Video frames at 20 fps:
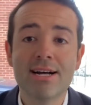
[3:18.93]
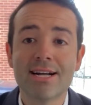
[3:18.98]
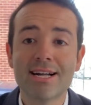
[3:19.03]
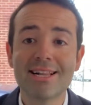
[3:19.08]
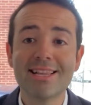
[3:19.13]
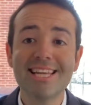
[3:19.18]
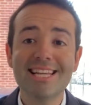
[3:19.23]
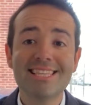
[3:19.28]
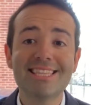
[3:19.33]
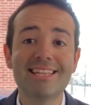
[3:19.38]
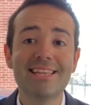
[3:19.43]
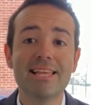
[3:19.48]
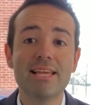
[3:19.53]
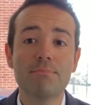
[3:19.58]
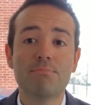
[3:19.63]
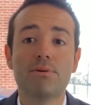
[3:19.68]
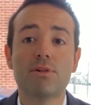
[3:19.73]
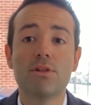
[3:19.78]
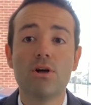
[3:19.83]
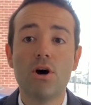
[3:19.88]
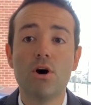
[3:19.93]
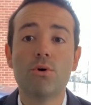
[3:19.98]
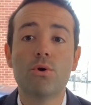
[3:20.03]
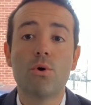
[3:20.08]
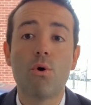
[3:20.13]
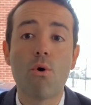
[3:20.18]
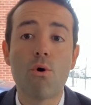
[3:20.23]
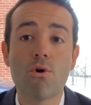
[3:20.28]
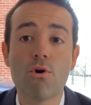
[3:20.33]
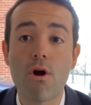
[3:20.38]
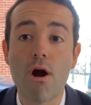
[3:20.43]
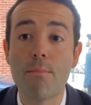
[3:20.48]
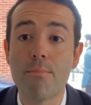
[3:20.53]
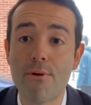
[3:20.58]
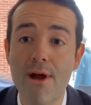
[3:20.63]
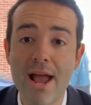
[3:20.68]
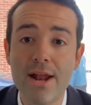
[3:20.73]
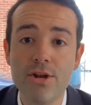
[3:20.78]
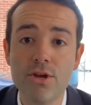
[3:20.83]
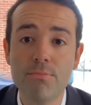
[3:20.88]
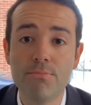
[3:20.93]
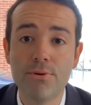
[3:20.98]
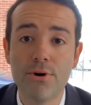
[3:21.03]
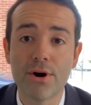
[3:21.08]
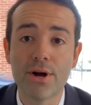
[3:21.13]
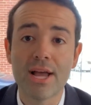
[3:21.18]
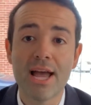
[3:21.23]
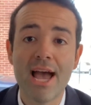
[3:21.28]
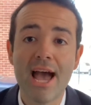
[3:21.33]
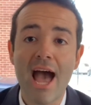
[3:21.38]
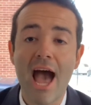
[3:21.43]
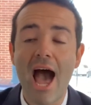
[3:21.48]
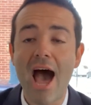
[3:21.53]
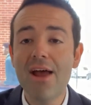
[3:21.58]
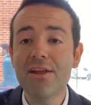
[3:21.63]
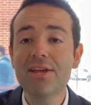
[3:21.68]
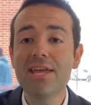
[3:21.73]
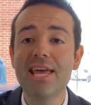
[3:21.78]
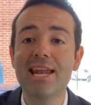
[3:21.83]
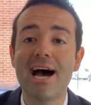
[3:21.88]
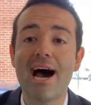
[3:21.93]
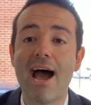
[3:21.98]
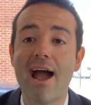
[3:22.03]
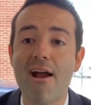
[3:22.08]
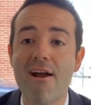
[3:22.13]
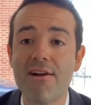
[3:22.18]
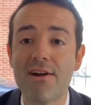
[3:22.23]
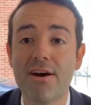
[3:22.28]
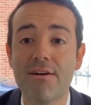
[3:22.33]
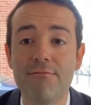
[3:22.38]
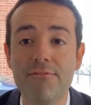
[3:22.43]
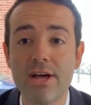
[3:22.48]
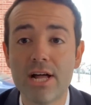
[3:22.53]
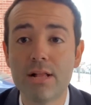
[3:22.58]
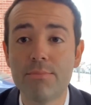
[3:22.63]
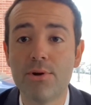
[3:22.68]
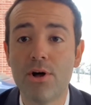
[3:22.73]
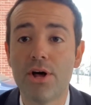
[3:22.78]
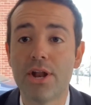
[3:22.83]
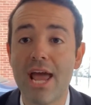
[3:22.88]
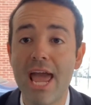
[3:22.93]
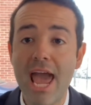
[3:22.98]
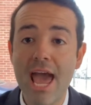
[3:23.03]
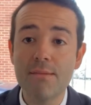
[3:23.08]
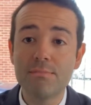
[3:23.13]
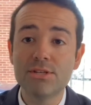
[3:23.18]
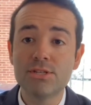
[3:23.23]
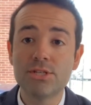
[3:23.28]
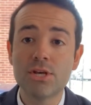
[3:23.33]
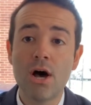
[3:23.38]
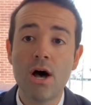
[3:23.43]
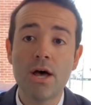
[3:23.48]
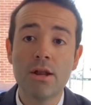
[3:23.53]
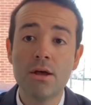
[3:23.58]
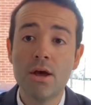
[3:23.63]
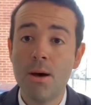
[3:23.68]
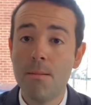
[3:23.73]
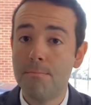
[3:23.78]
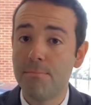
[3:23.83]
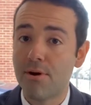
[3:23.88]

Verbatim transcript: click the link below to order our brand new book, How to Get Hired, available on Amazon,